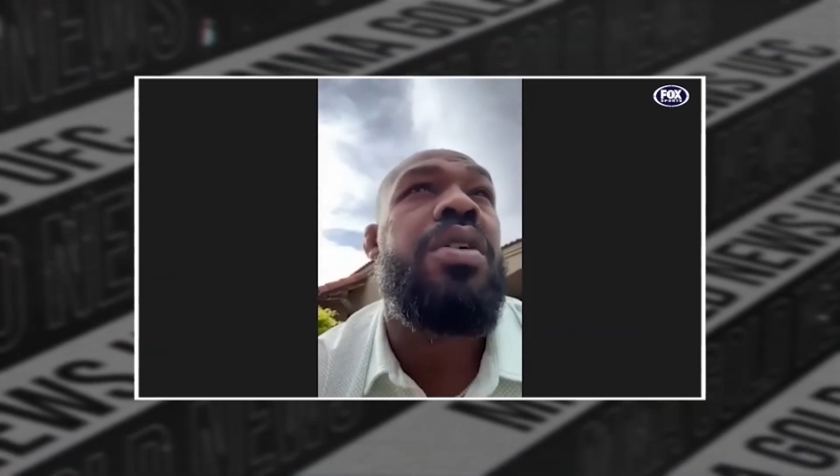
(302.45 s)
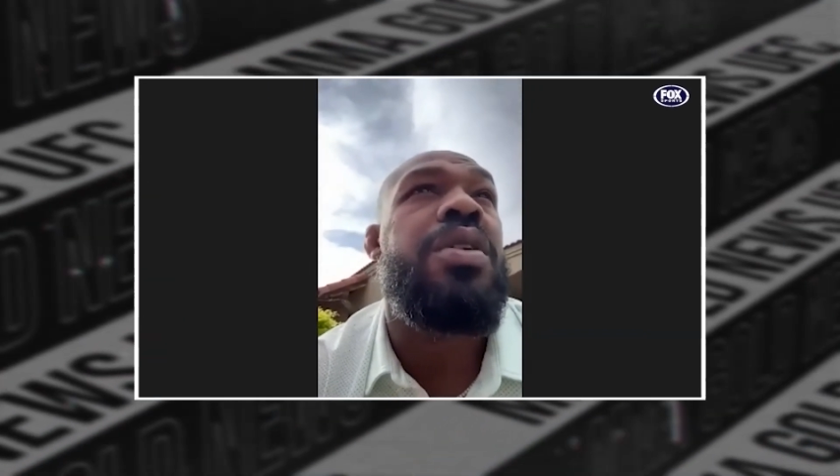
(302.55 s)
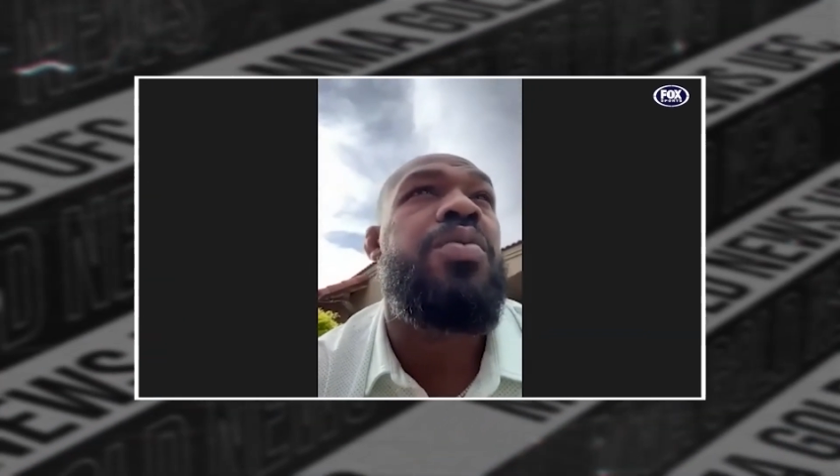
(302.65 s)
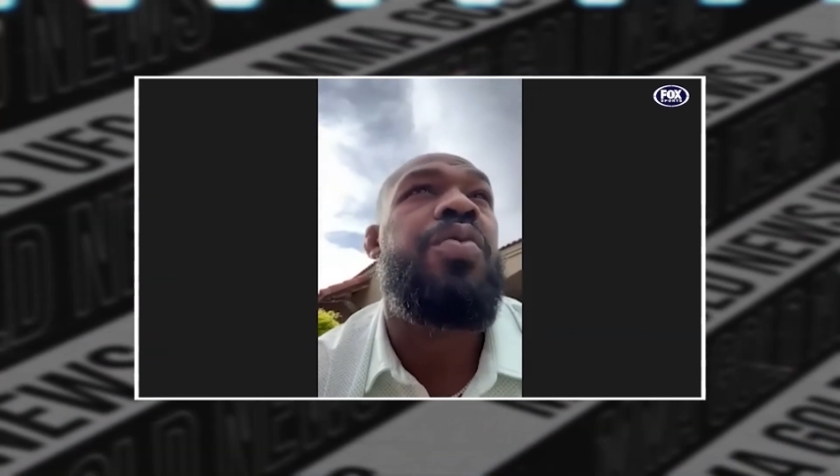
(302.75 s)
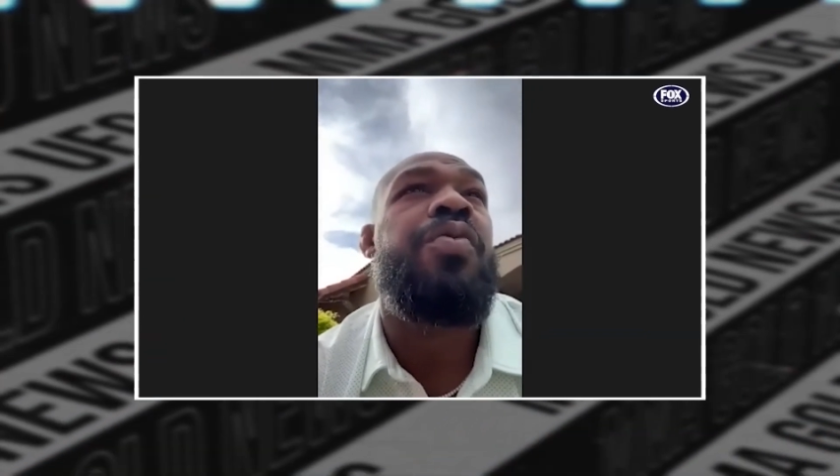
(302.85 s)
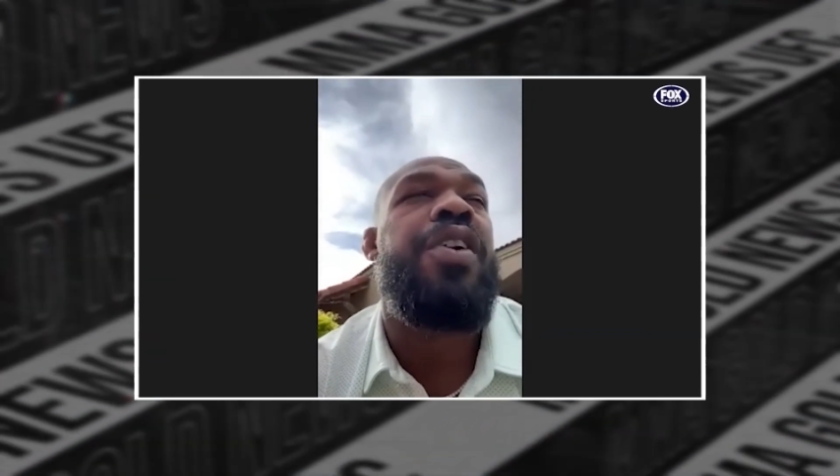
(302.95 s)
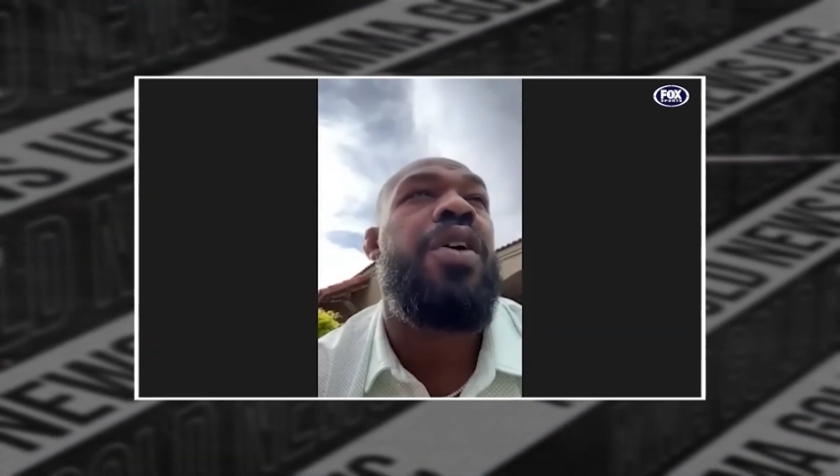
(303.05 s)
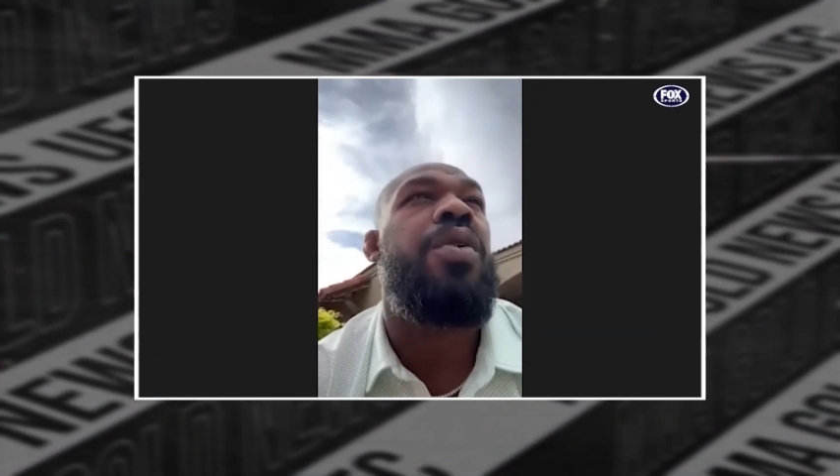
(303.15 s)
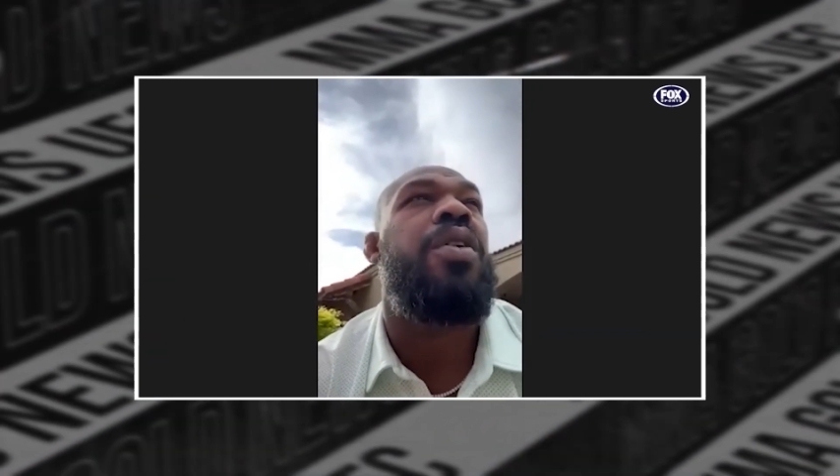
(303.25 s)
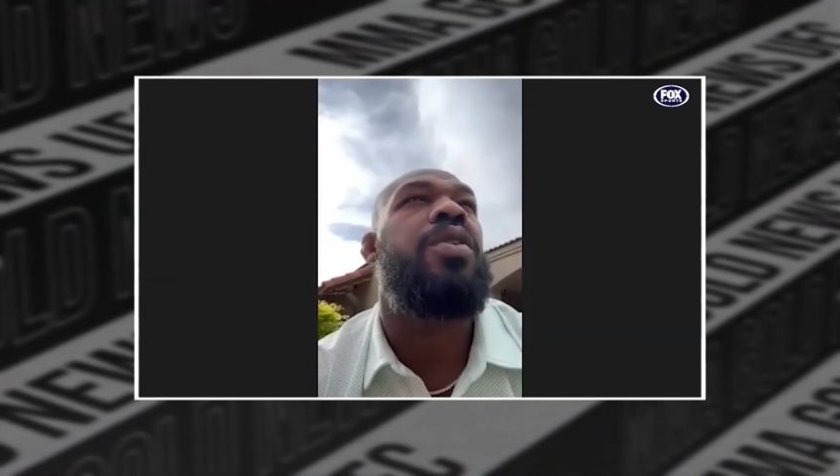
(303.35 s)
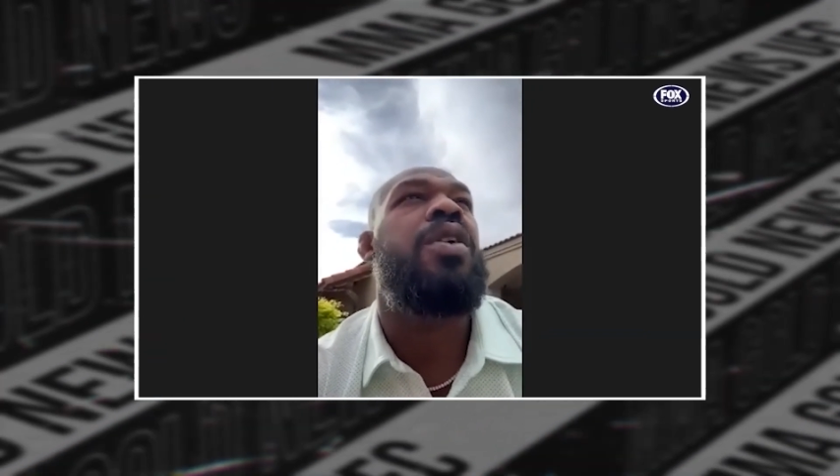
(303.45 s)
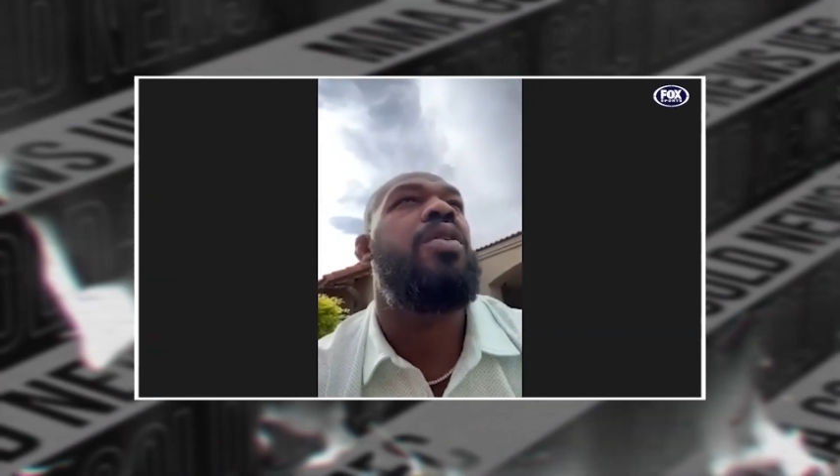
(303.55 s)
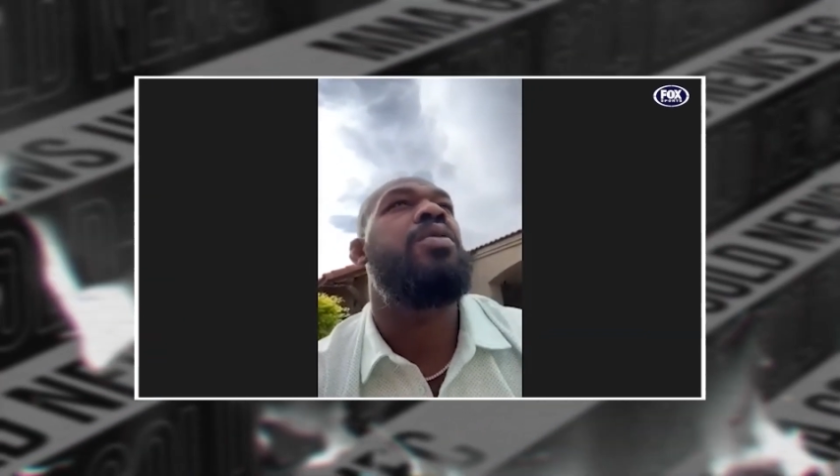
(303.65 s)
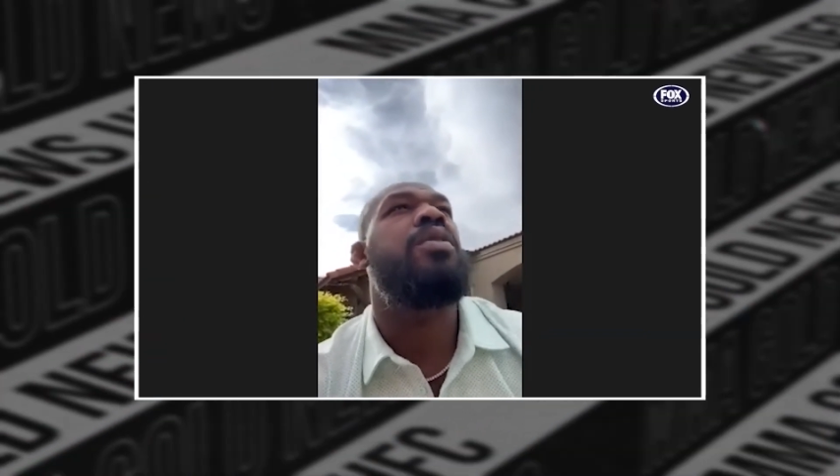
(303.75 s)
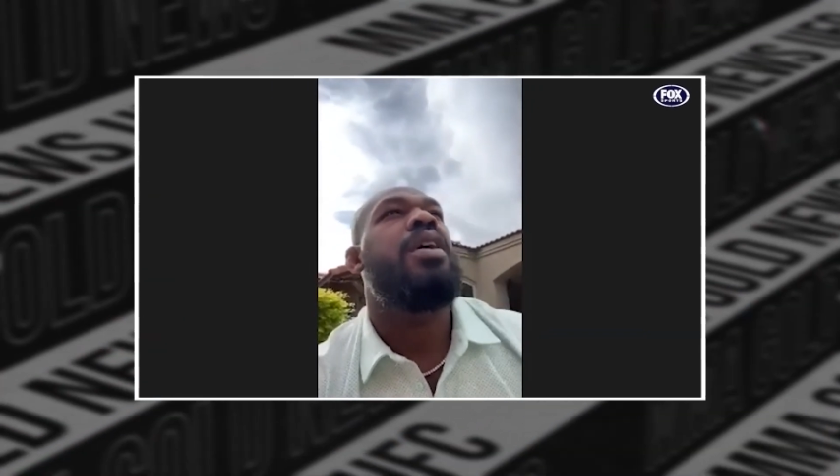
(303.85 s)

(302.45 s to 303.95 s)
Francis fight will come with some